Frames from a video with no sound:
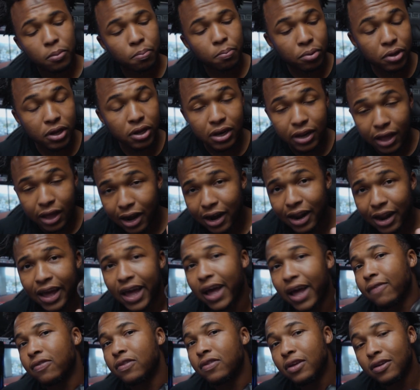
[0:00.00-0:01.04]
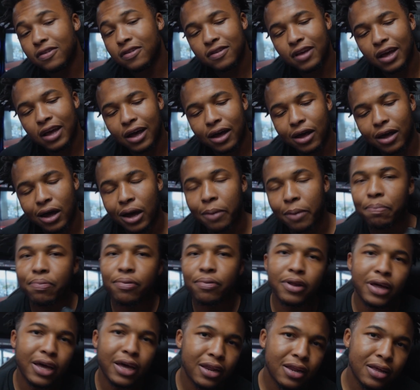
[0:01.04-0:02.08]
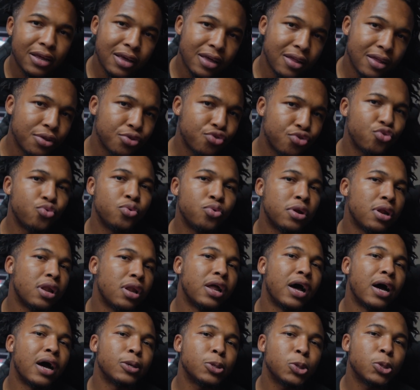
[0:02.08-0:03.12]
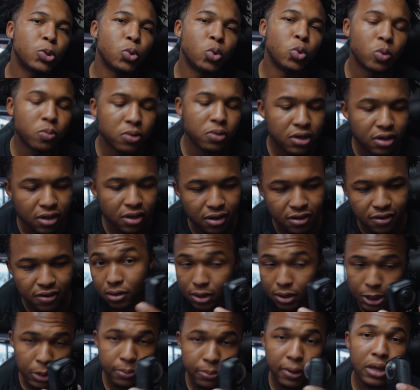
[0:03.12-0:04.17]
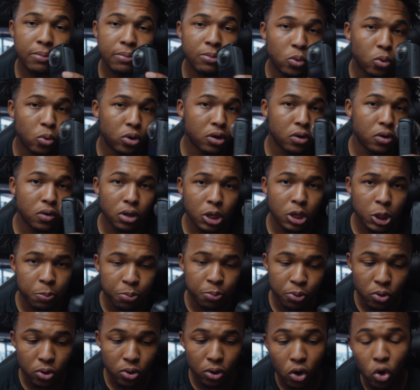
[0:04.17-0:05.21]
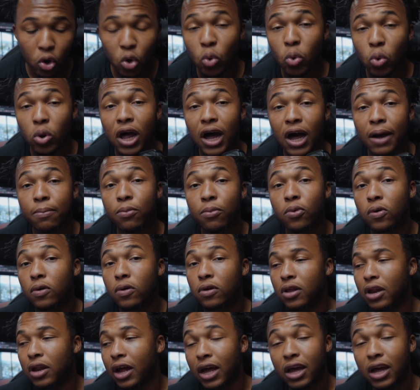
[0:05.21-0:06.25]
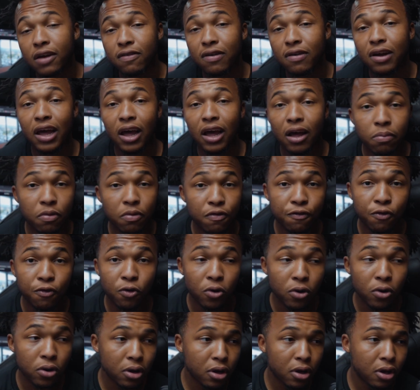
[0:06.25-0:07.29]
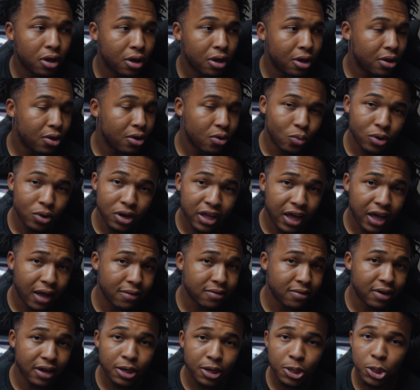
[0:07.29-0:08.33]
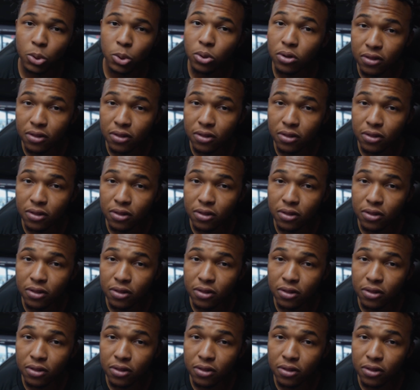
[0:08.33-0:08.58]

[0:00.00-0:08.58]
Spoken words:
But now that I have this, I plan to get into it a lot sooner because this is making me want to go explore a whole lot more than I ever had before when it came to like shooting